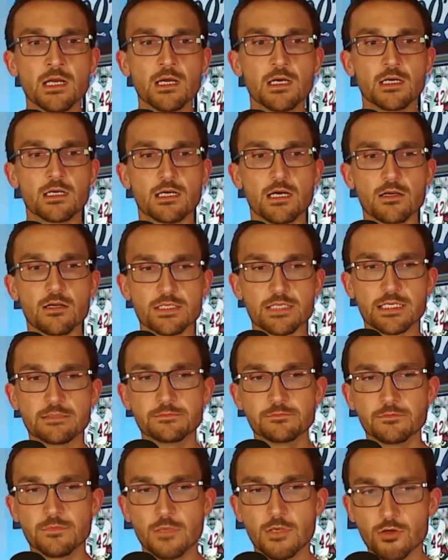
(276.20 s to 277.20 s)

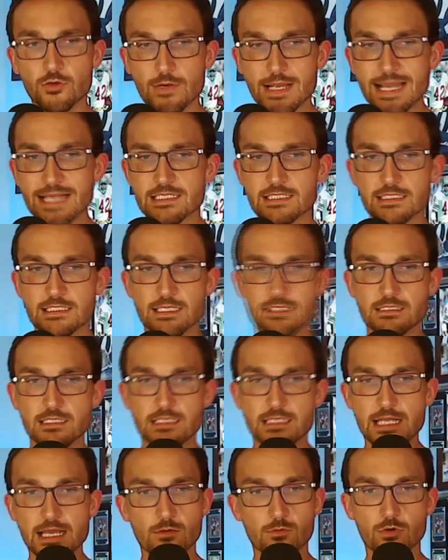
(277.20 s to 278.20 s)
Carlson, who exited the
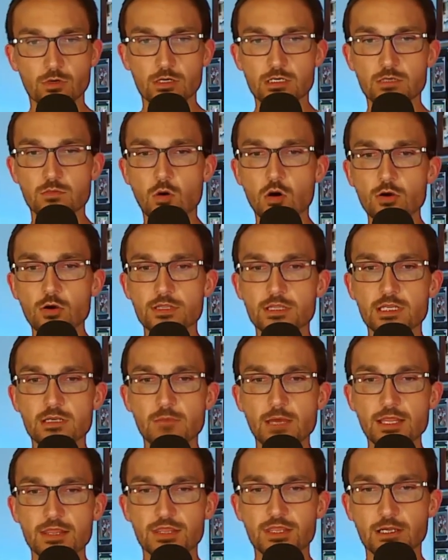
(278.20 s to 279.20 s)
network more than a
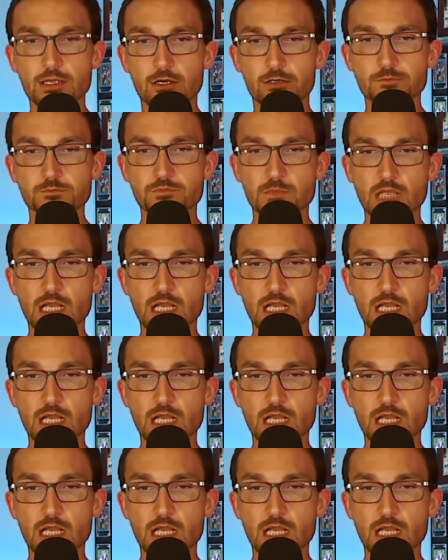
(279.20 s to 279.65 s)
month ago